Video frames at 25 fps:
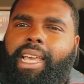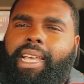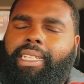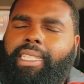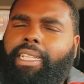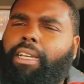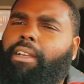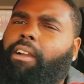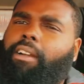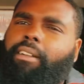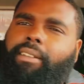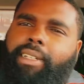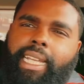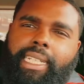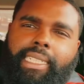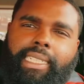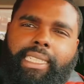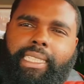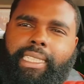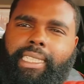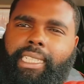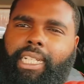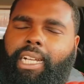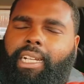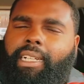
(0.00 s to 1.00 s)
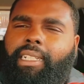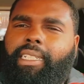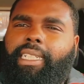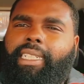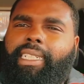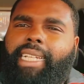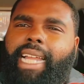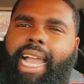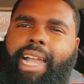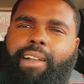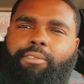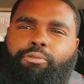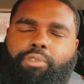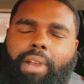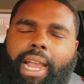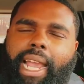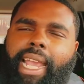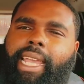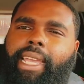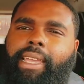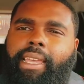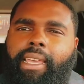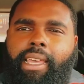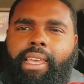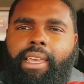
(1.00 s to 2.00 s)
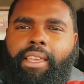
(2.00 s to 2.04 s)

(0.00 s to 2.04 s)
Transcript: that are necessarily not right?